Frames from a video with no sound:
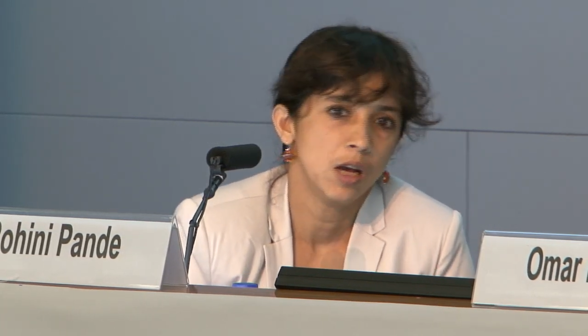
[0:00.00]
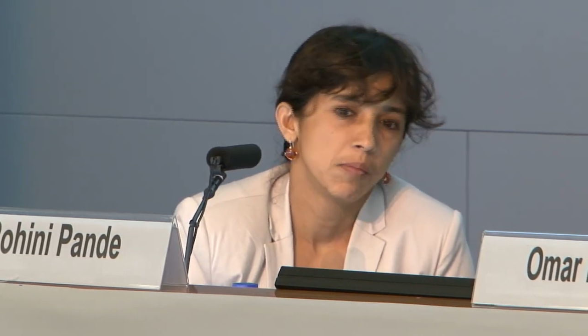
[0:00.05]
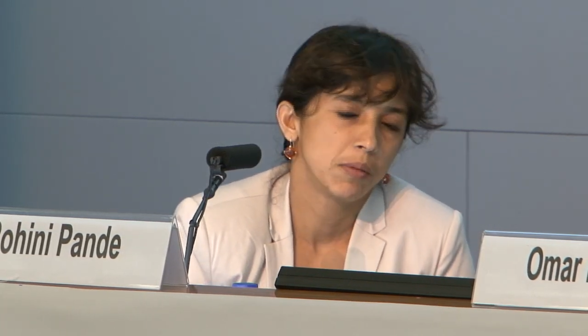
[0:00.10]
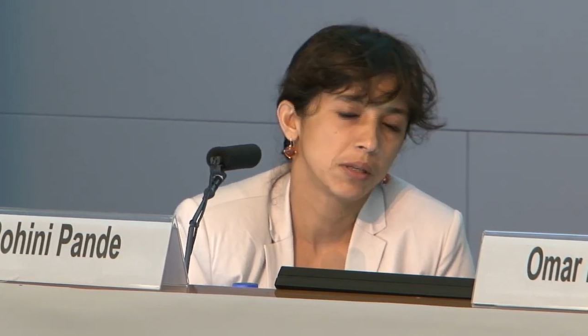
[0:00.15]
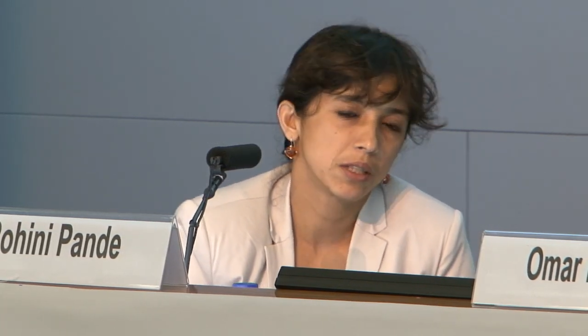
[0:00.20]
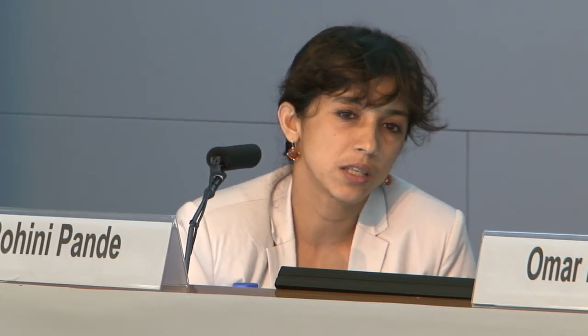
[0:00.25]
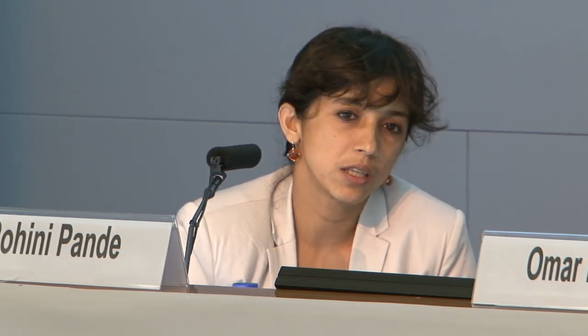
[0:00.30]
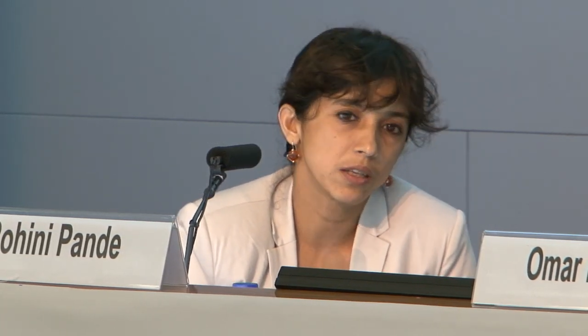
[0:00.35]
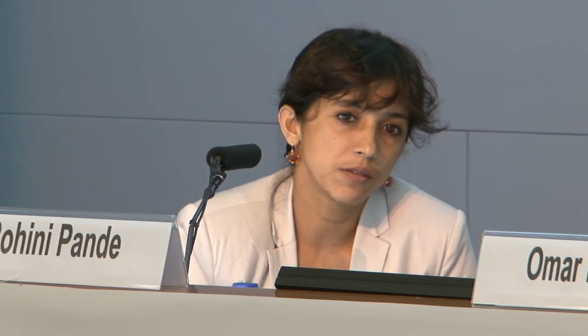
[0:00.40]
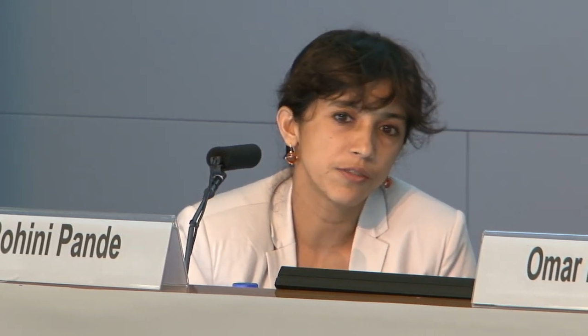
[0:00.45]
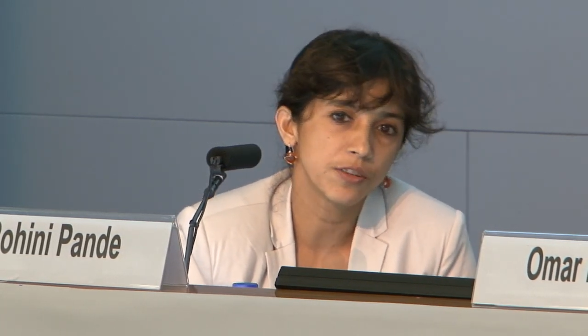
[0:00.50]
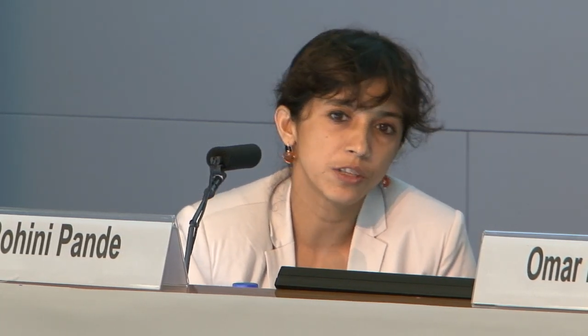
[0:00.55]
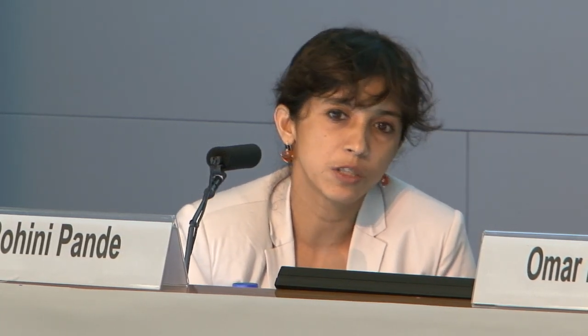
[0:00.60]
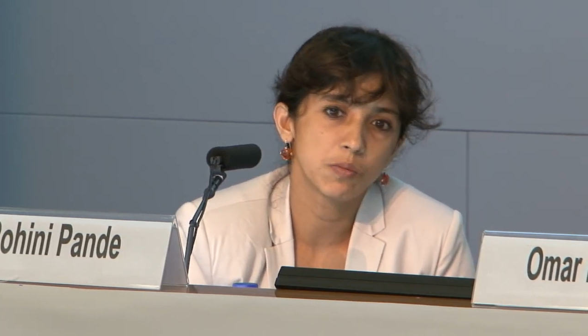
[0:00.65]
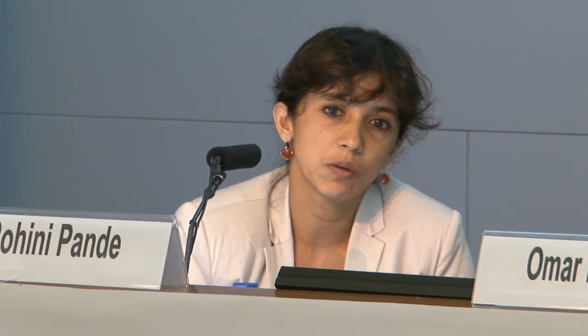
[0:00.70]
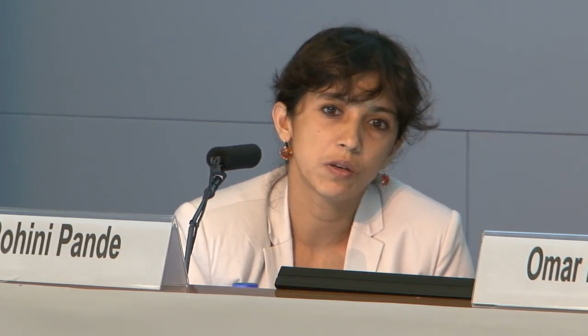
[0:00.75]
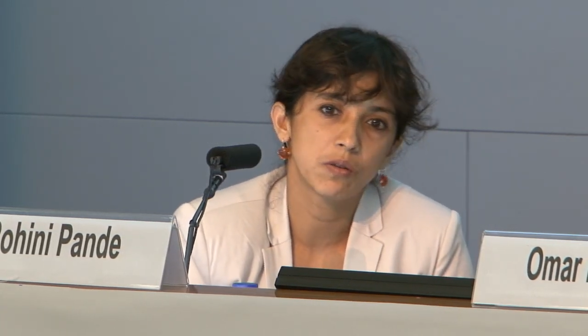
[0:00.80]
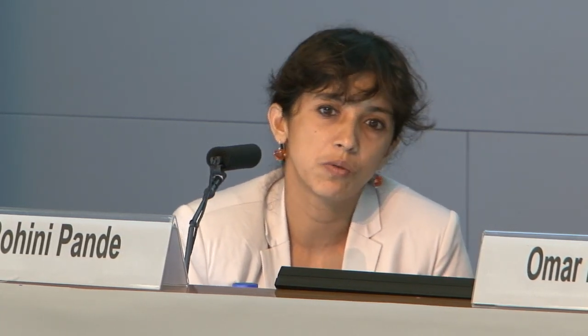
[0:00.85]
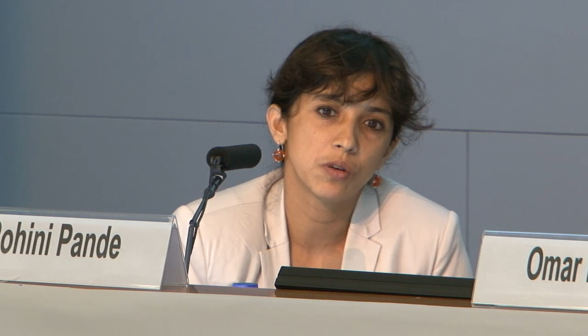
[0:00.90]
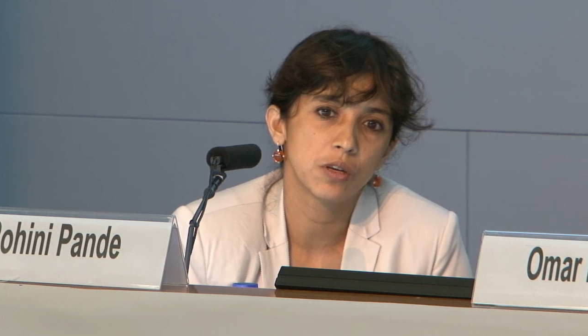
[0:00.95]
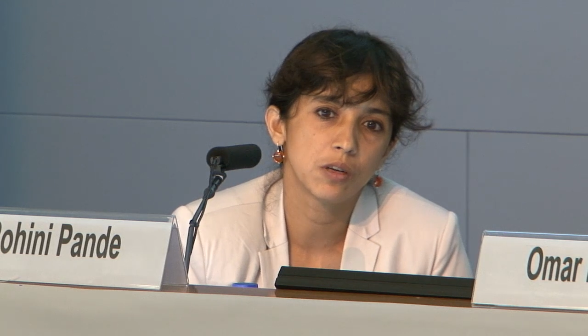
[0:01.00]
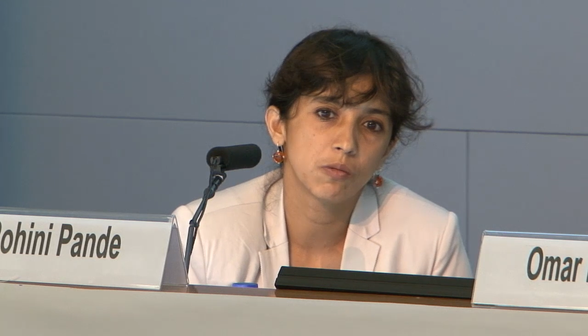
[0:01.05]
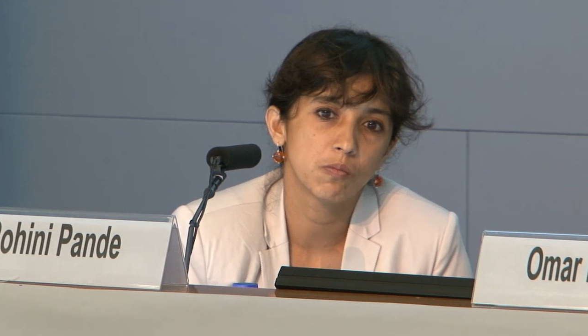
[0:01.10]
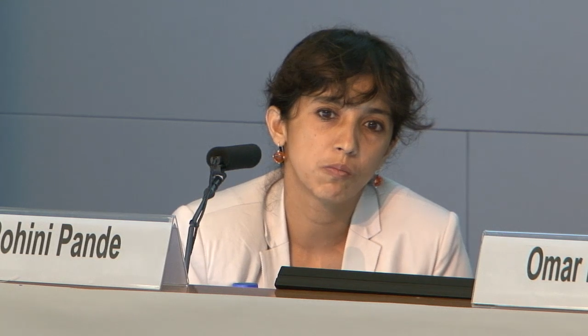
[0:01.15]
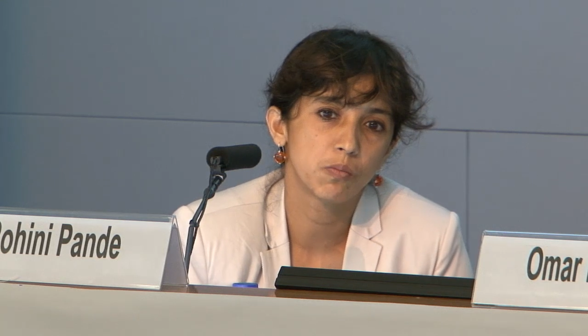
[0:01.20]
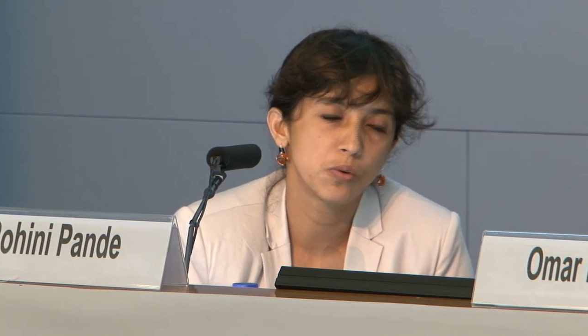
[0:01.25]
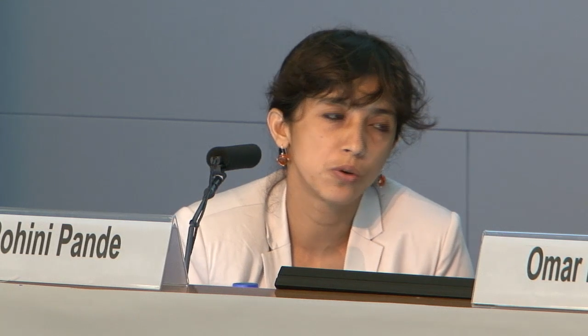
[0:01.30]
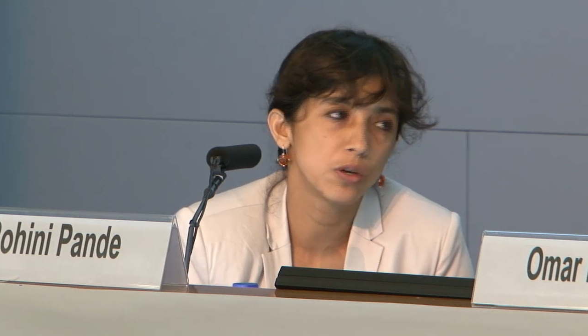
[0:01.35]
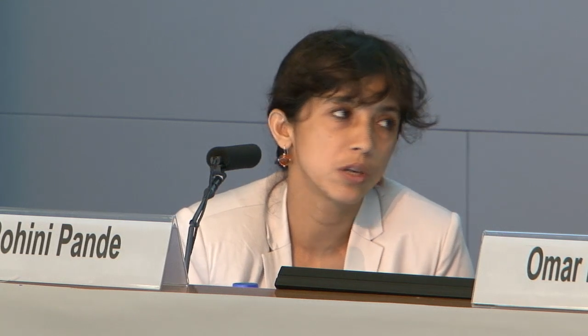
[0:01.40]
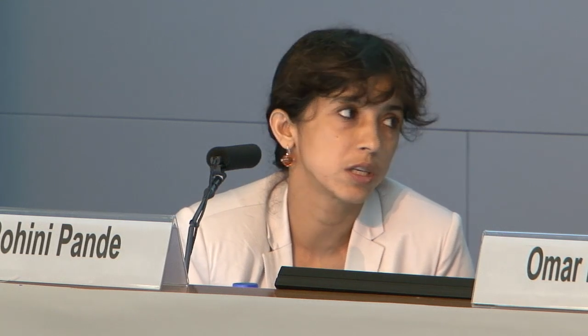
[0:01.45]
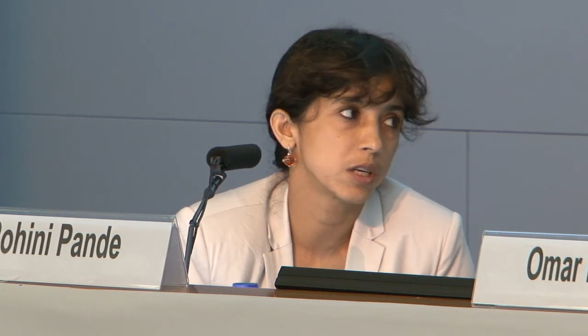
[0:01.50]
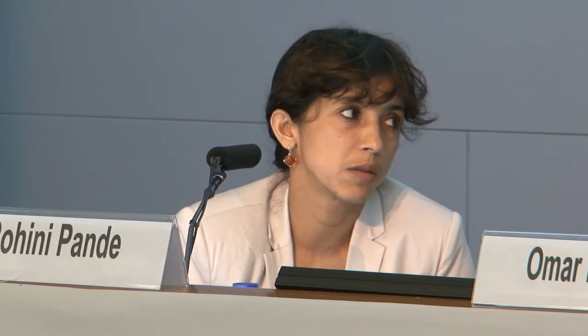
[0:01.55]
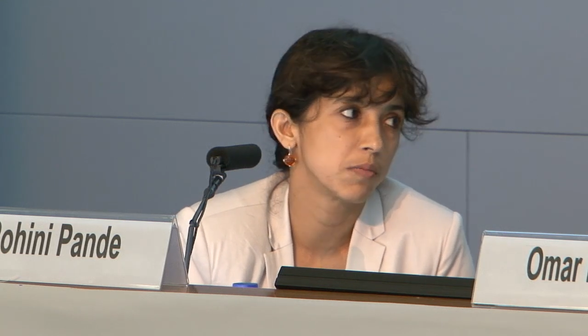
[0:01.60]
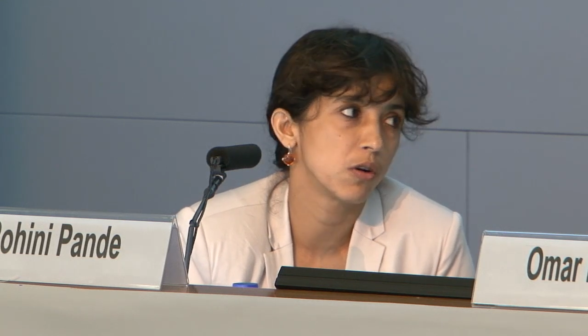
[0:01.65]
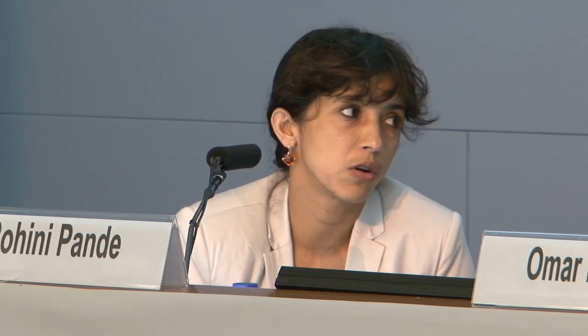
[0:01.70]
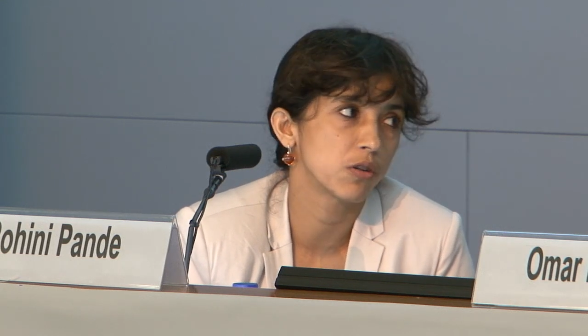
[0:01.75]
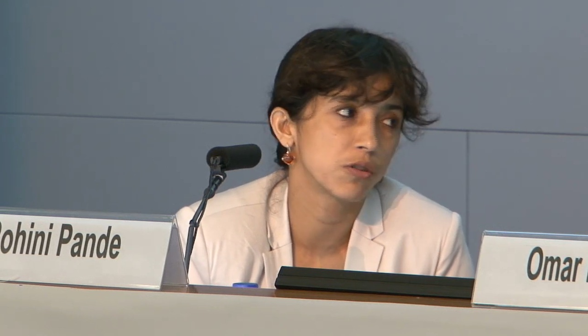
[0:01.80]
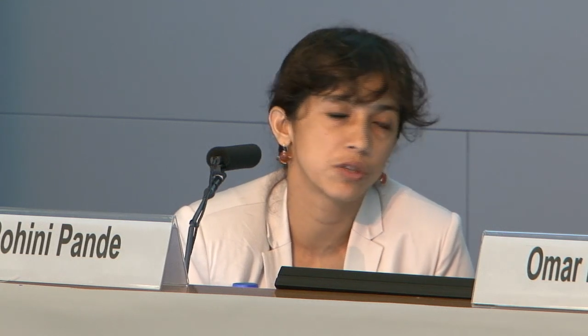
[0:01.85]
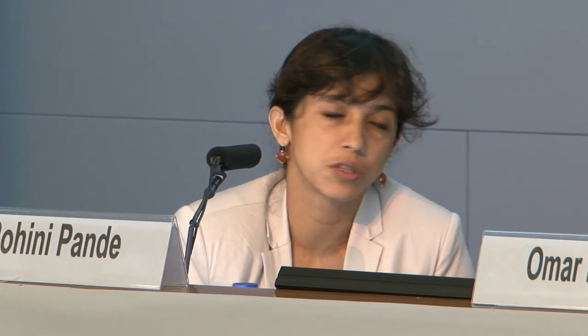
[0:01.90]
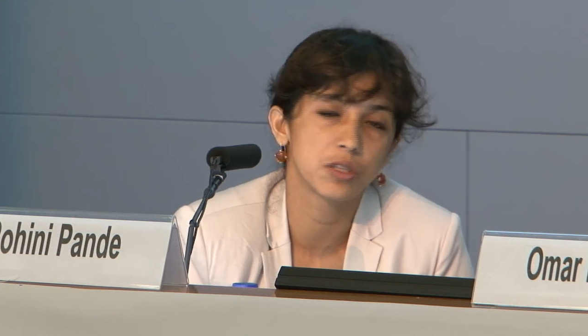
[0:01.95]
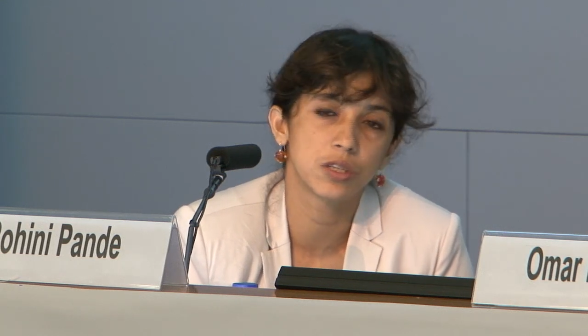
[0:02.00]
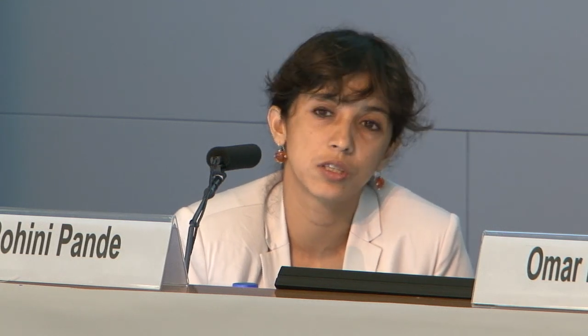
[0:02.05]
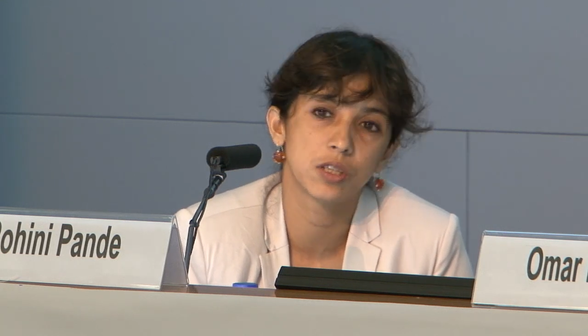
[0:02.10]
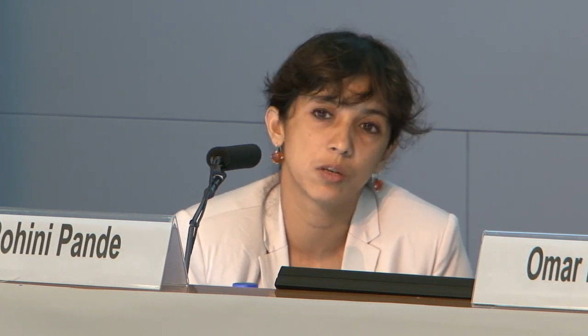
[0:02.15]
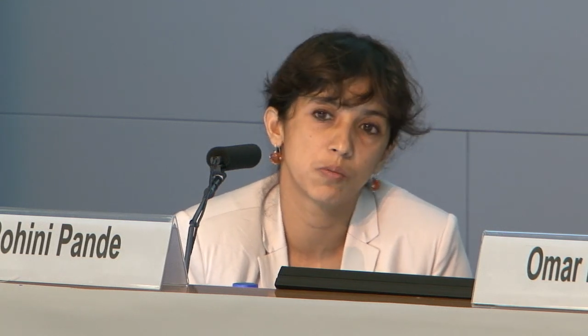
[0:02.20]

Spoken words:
but the difference between poor democracies